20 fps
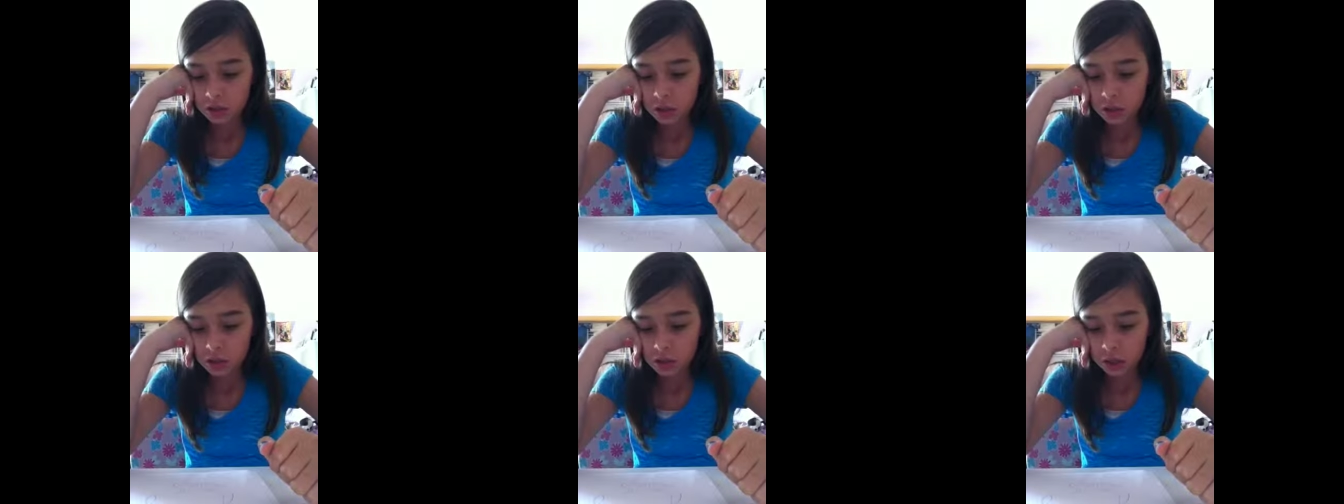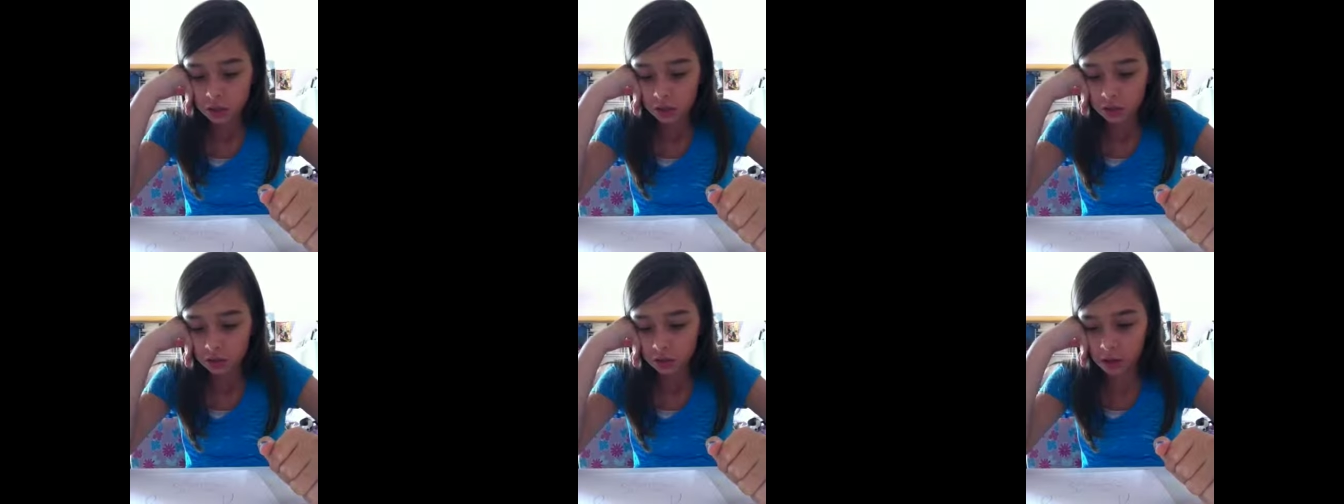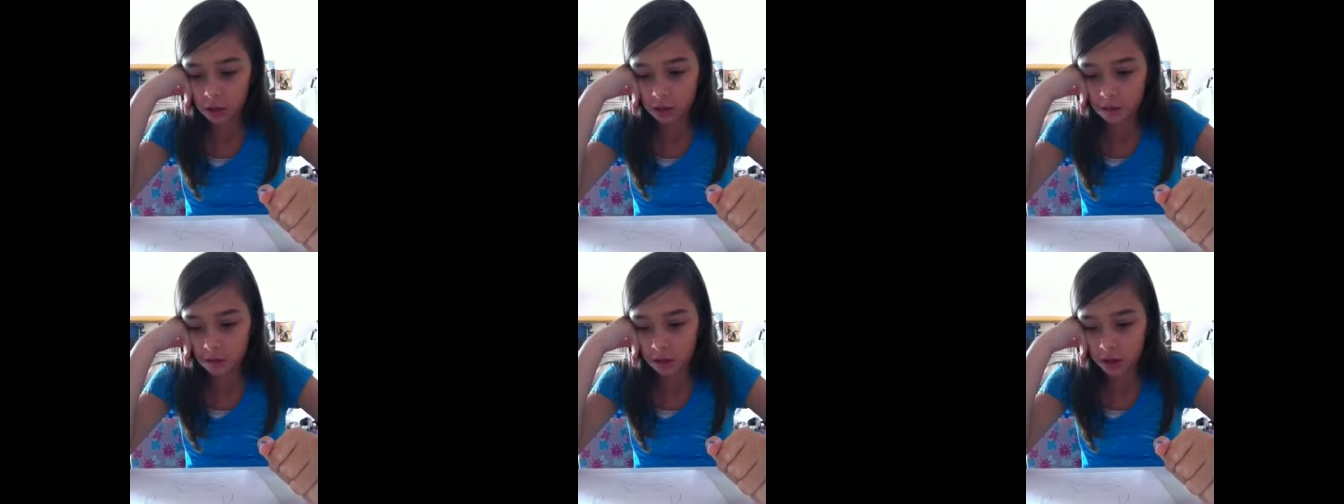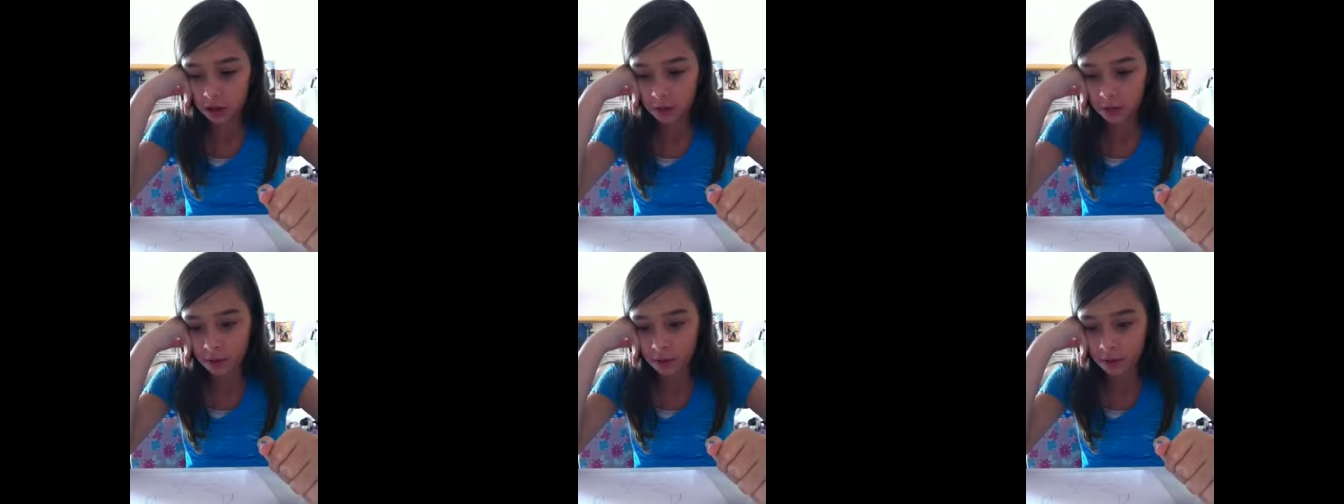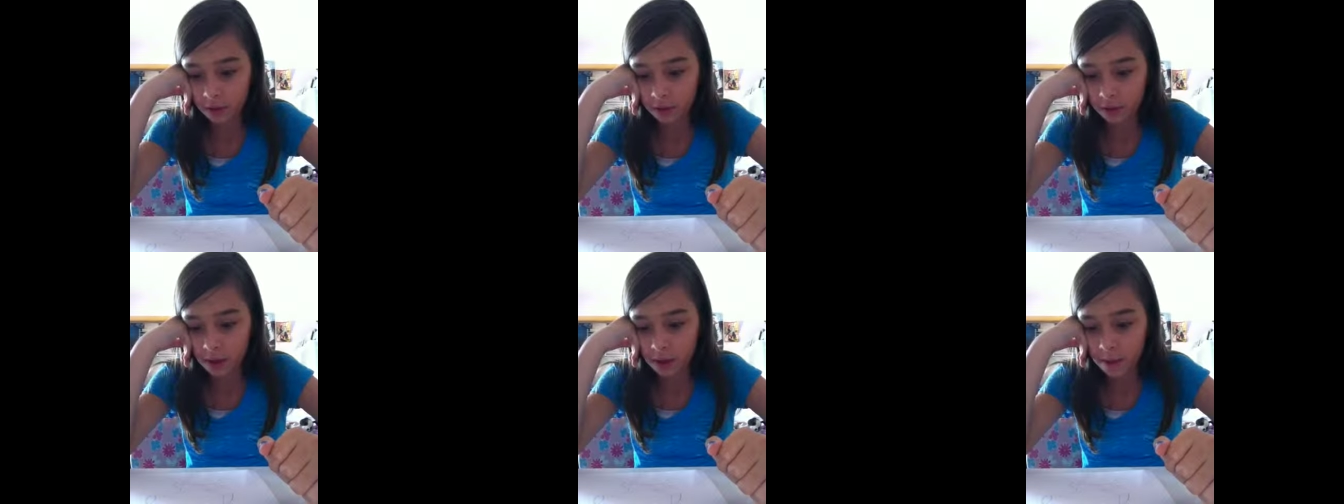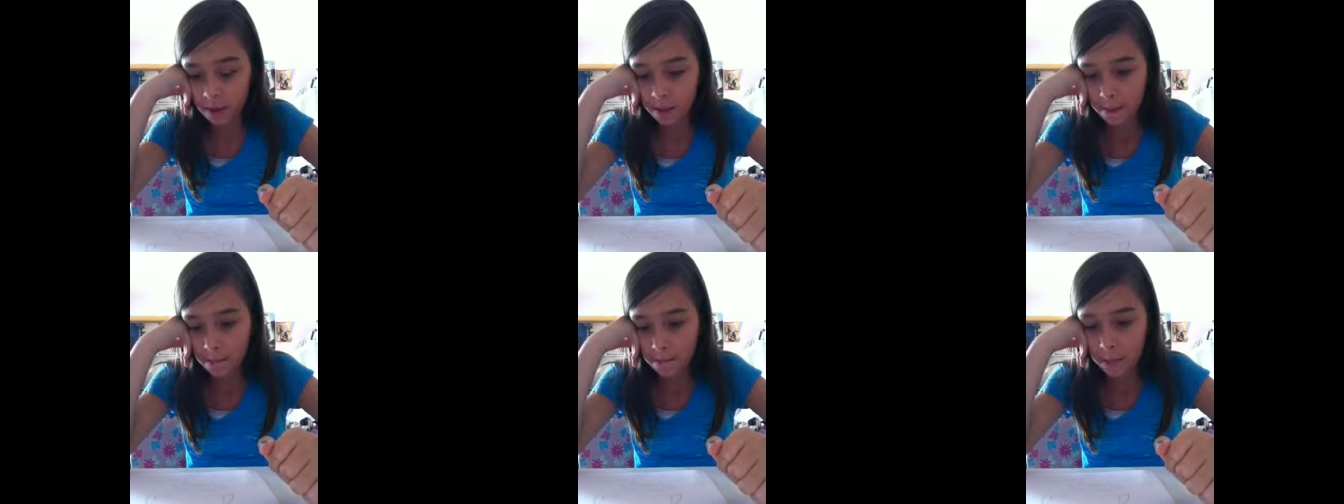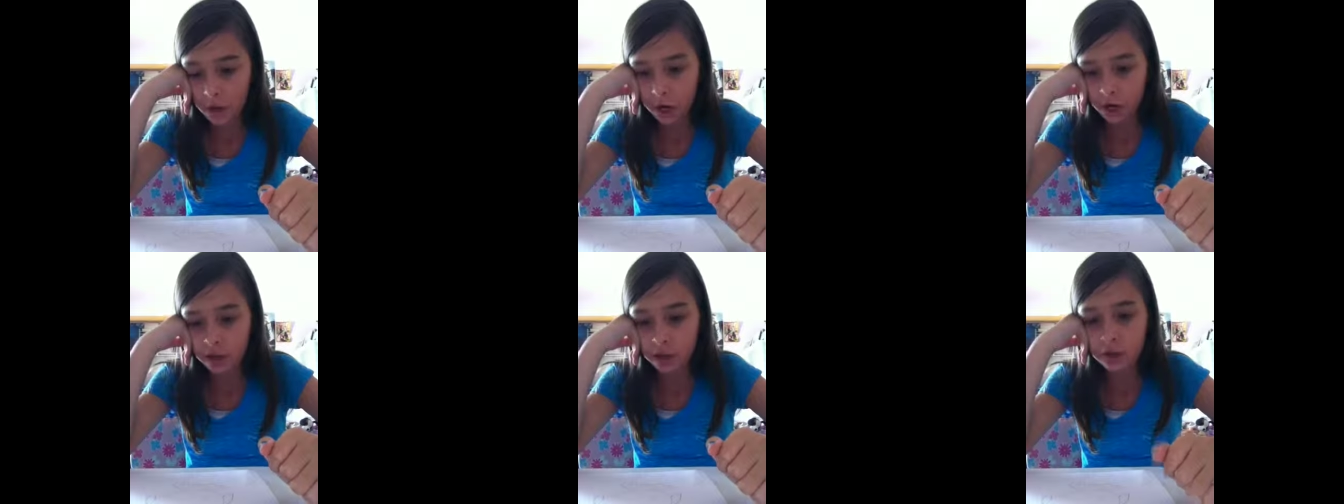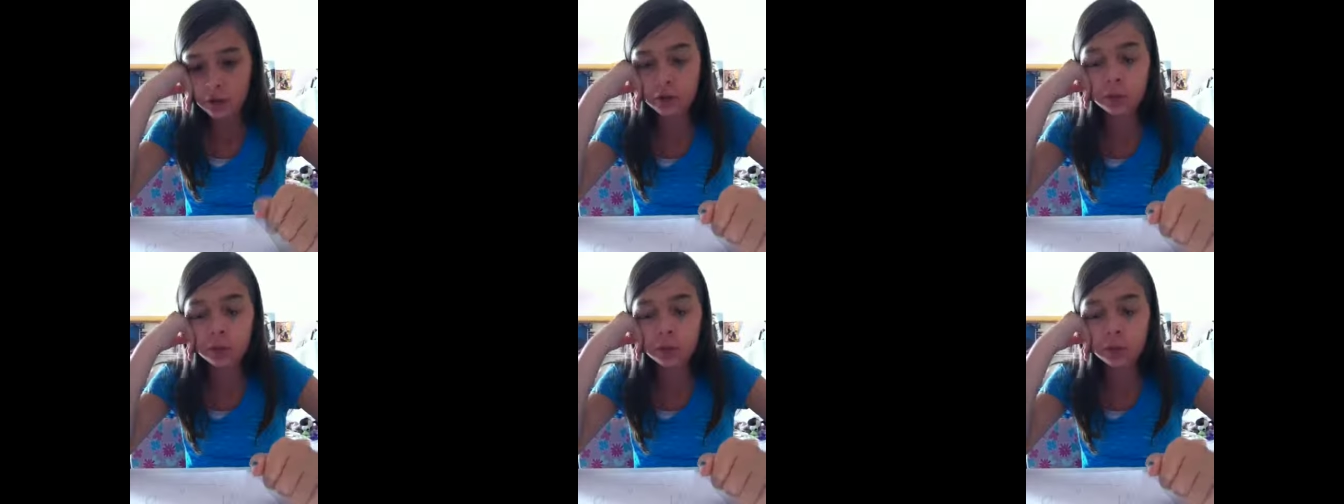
and I'll come back with part